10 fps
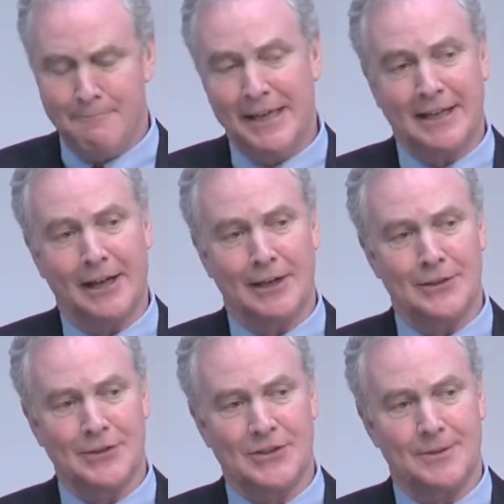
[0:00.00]

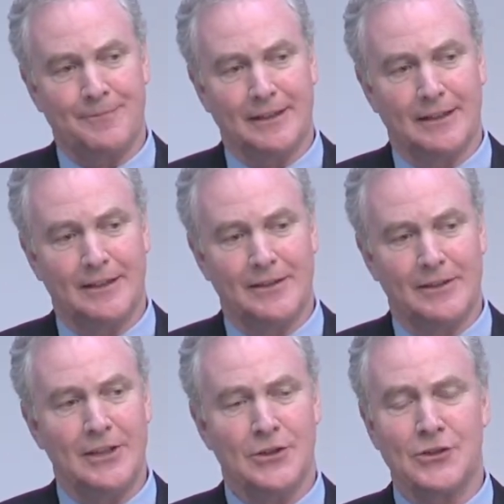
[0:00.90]
because
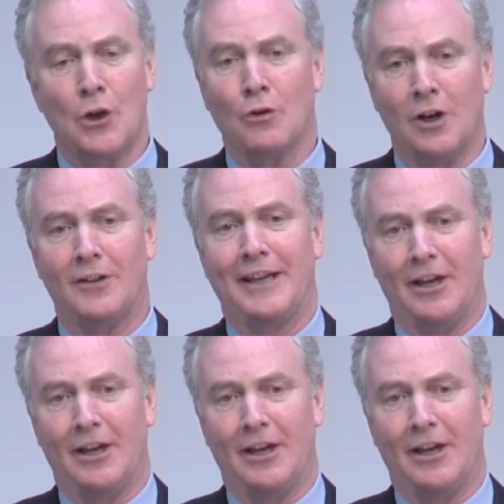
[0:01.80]
these so-called